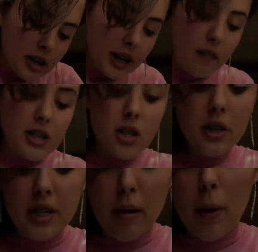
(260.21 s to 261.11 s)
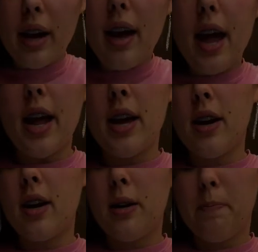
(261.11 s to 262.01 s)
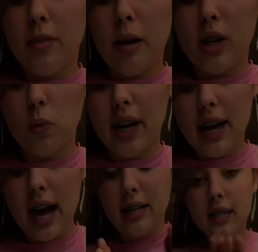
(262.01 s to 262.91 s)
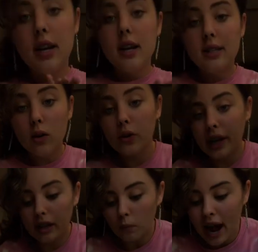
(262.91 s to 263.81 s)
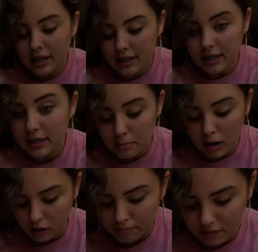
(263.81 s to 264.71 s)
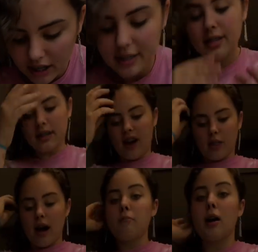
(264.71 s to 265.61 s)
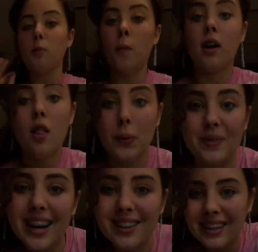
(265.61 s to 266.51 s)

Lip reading: Now that's just going to stick my wick, and then once the wick has settled and the wax is solidified at the bottom, I will pour the rest of my candle.